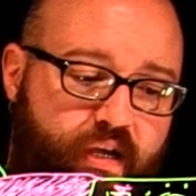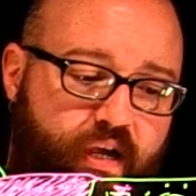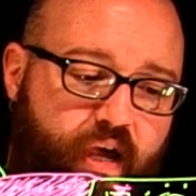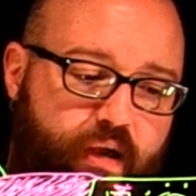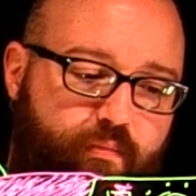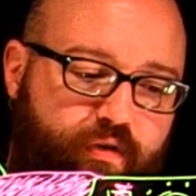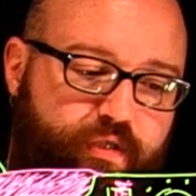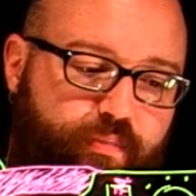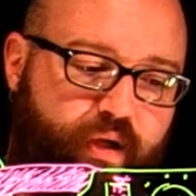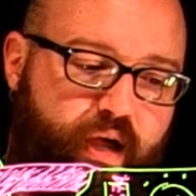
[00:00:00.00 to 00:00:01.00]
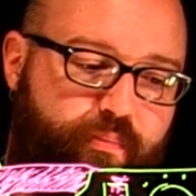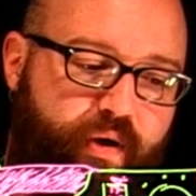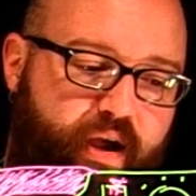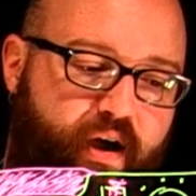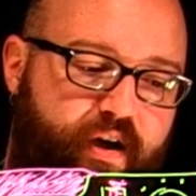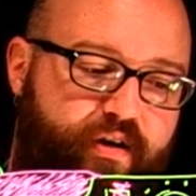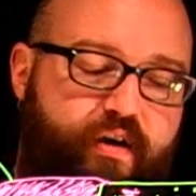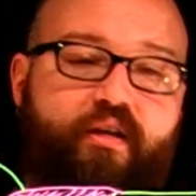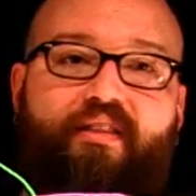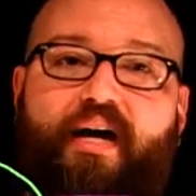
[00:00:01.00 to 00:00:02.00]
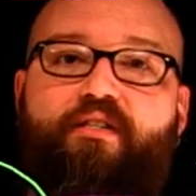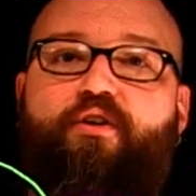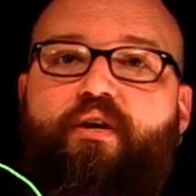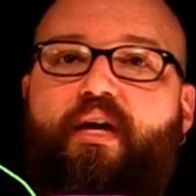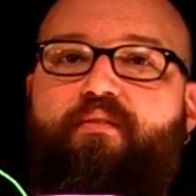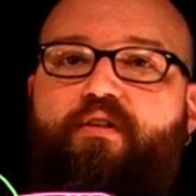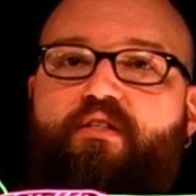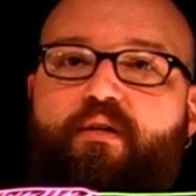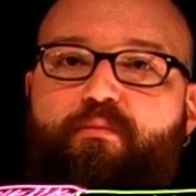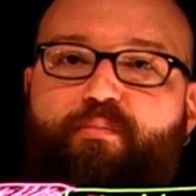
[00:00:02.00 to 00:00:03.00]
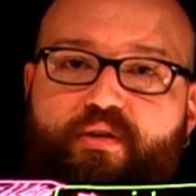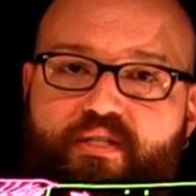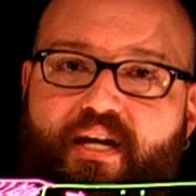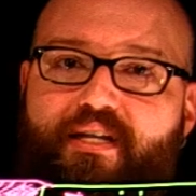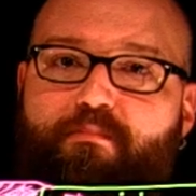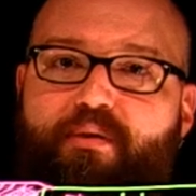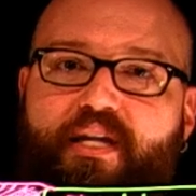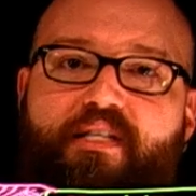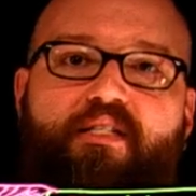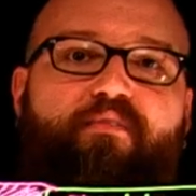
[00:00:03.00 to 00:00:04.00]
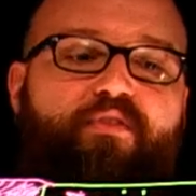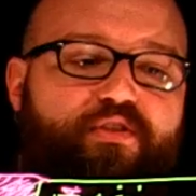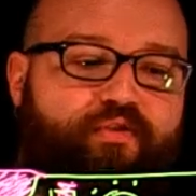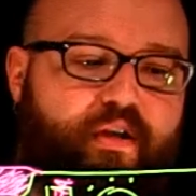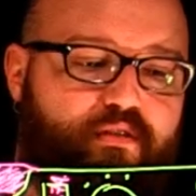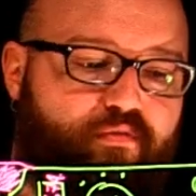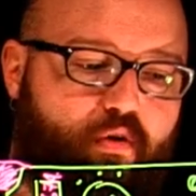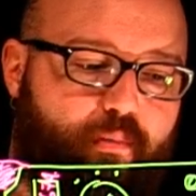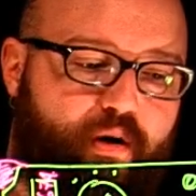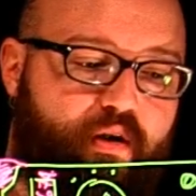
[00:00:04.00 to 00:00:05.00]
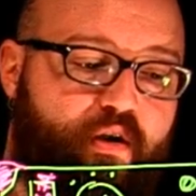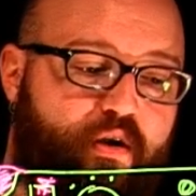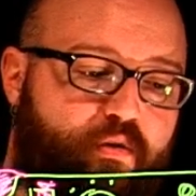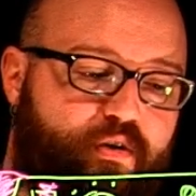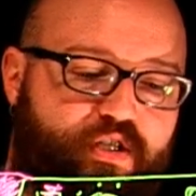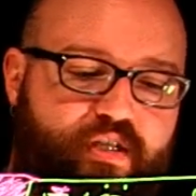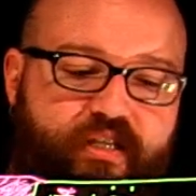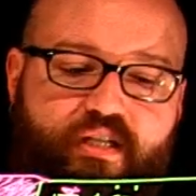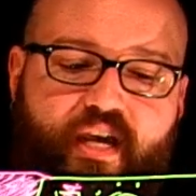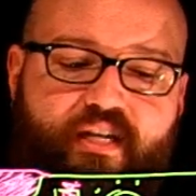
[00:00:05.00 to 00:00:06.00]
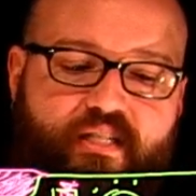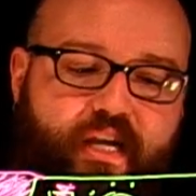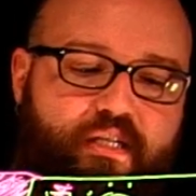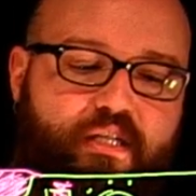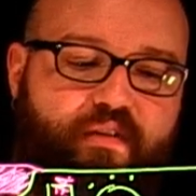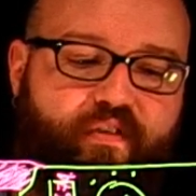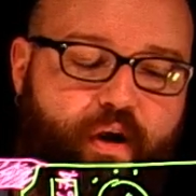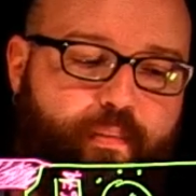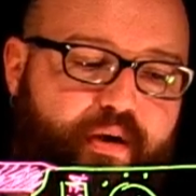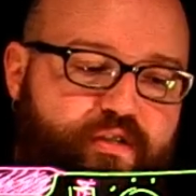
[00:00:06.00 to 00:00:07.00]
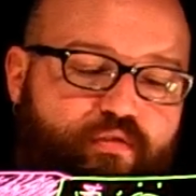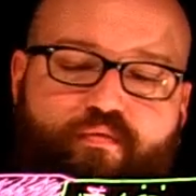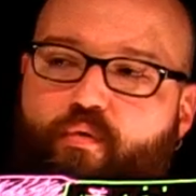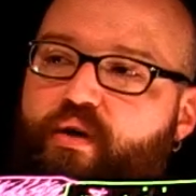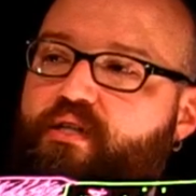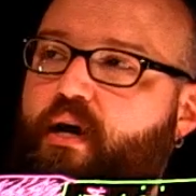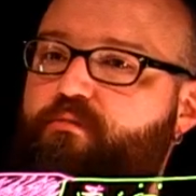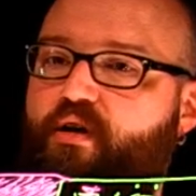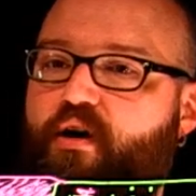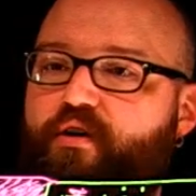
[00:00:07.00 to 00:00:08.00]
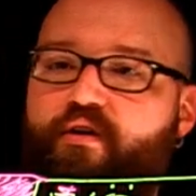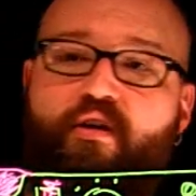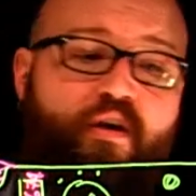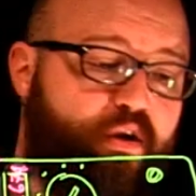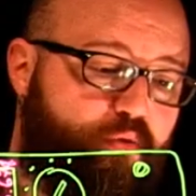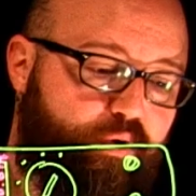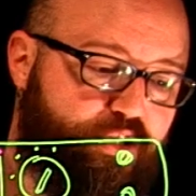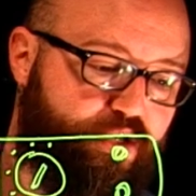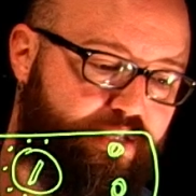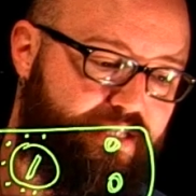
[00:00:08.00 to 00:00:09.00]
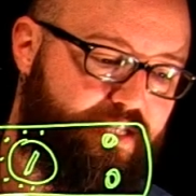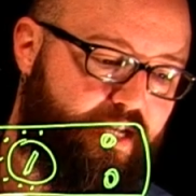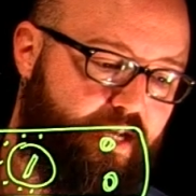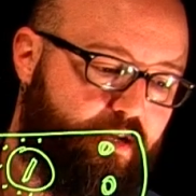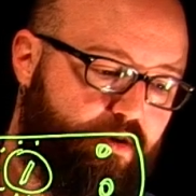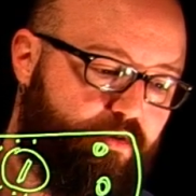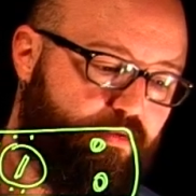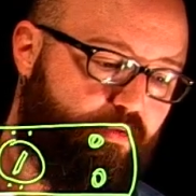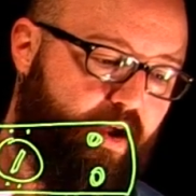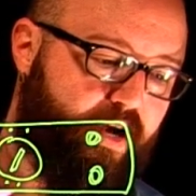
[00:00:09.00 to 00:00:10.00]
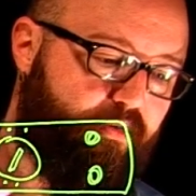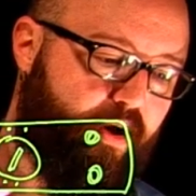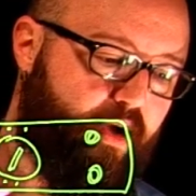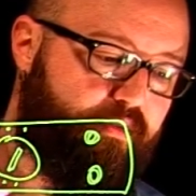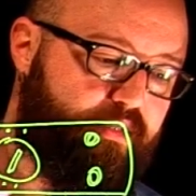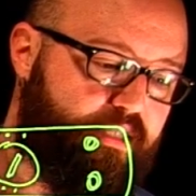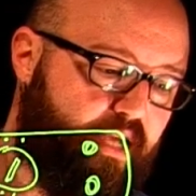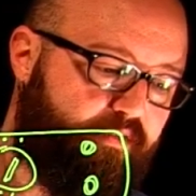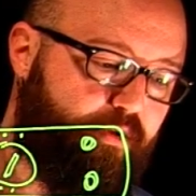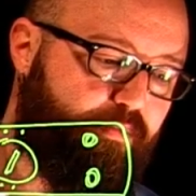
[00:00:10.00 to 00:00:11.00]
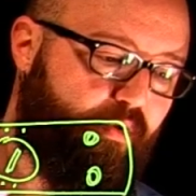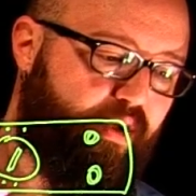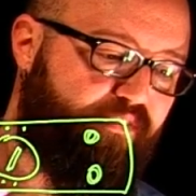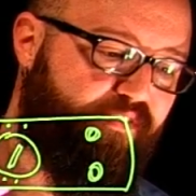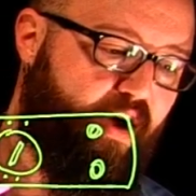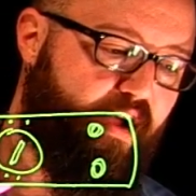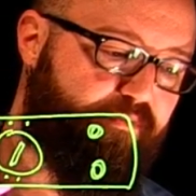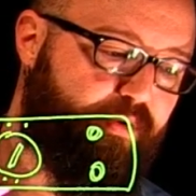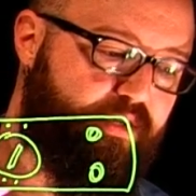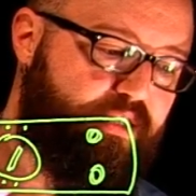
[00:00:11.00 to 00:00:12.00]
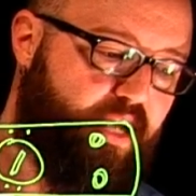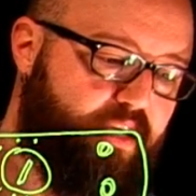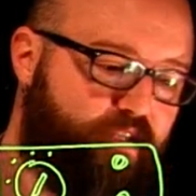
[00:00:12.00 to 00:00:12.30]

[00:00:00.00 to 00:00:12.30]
and multiply it by 100, that's going to give us the percent impedance of this transformer, which in this case, 18 divided by 240 times 100, we should see right around 7.5%.